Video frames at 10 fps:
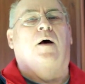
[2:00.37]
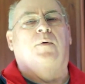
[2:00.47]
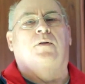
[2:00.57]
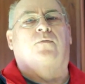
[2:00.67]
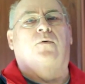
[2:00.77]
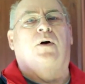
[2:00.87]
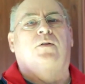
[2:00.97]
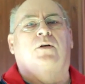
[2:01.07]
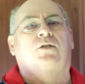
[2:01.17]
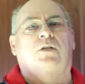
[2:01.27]
up in the
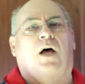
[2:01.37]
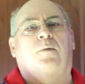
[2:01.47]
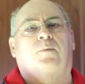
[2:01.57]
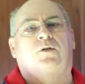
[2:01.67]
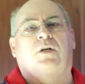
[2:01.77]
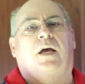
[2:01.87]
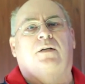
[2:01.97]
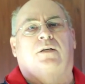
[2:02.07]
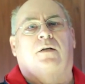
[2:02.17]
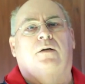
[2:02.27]
front that's not
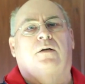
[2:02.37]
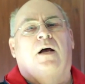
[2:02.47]
protected.